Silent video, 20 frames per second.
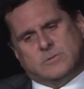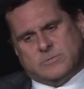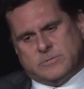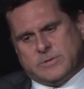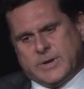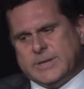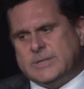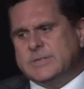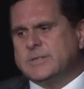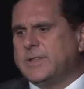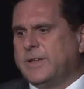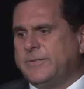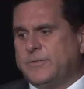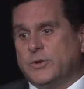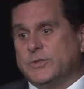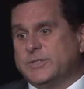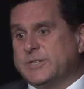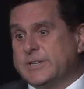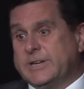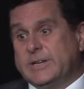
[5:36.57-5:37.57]
Great, they've
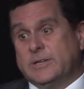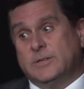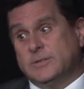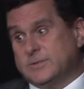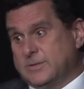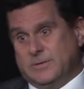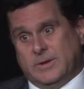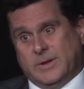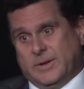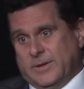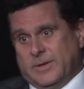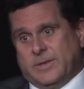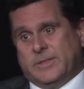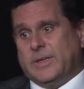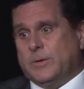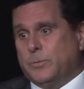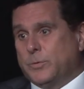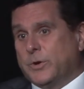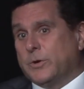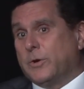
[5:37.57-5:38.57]
got skills.
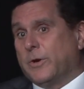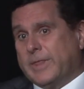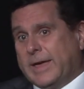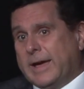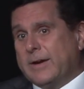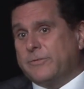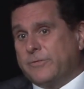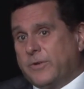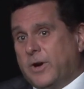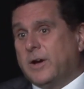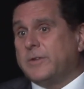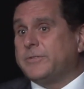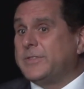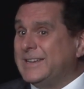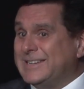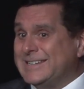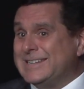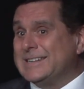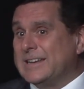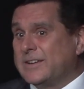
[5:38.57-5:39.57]
They wouldn't have got that far if they
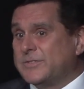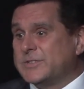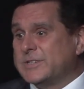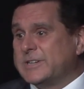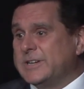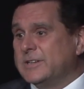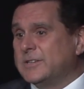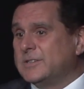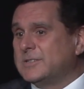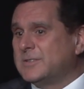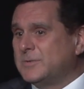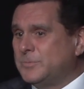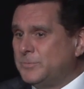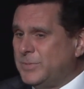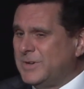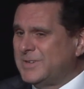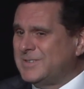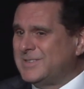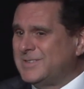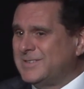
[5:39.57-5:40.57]
didn't have skills,
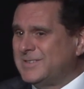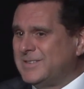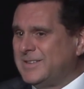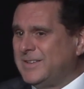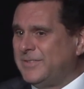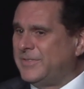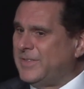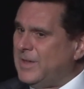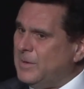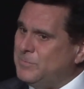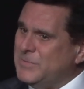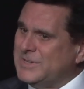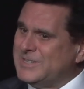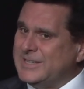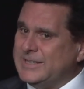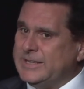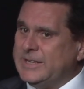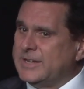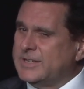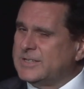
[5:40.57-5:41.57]
but if they're
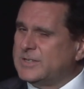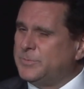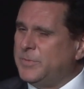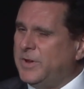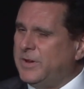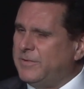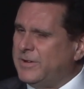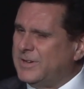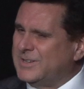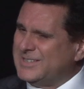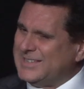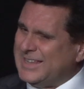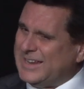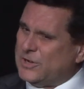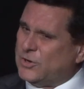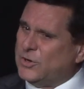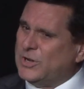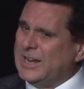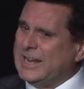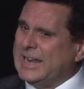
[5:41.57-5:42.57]
missing the experience,
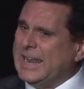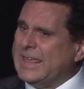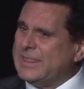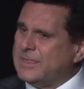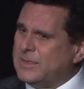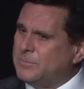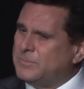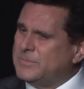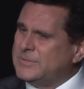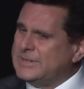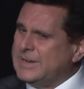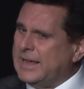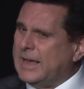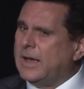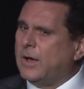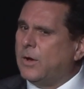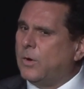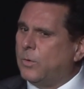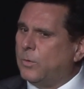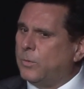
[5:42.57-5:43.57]
that could let them
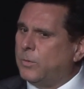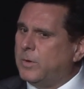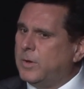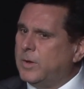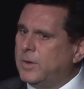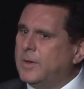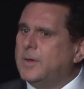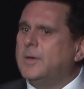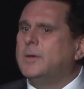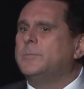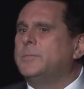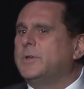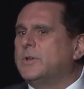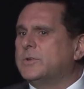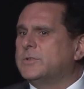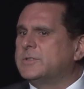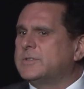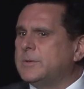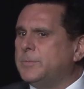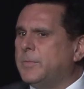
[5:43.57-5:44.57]
down
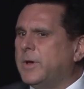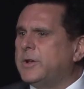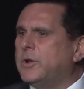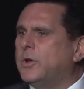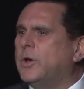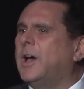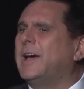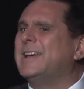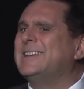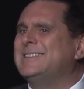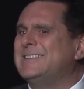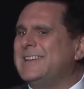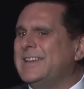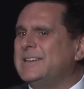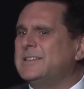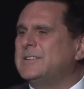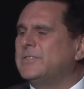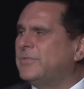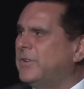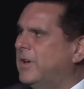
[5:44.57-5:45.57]
because they might not
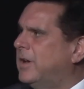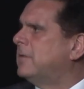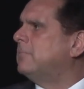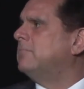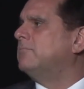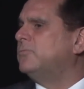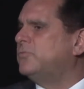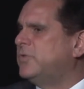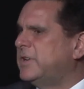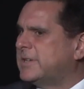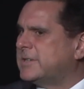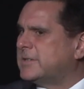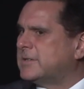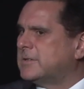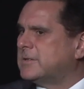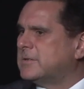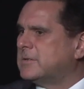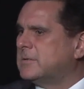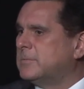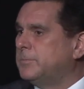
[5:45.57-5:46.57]
identify
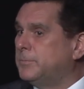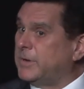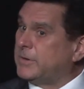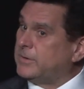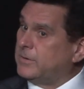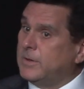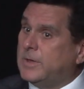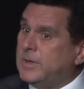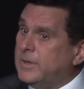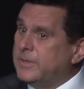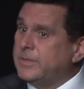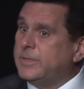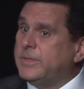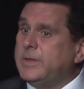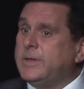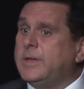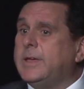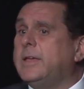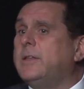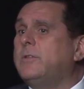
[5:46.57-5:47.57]
risks. But
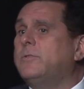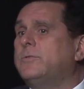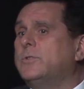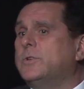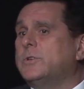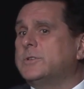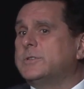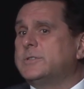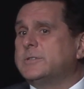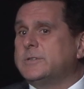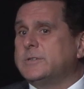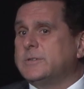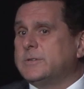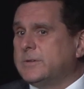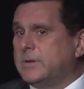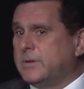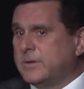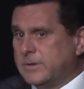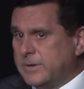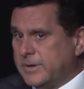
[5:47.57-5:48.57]
the inverse
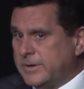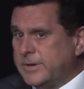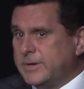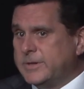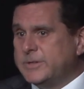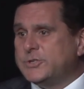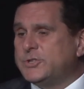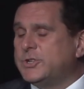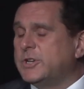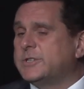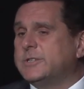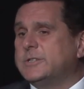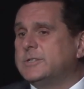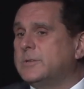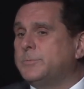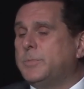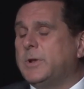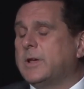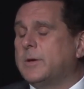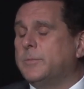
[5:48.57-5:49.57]
is just as
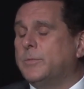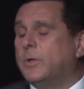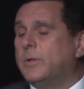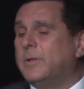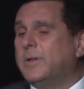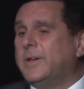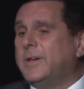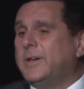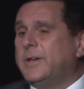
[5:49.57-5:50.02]
applicable.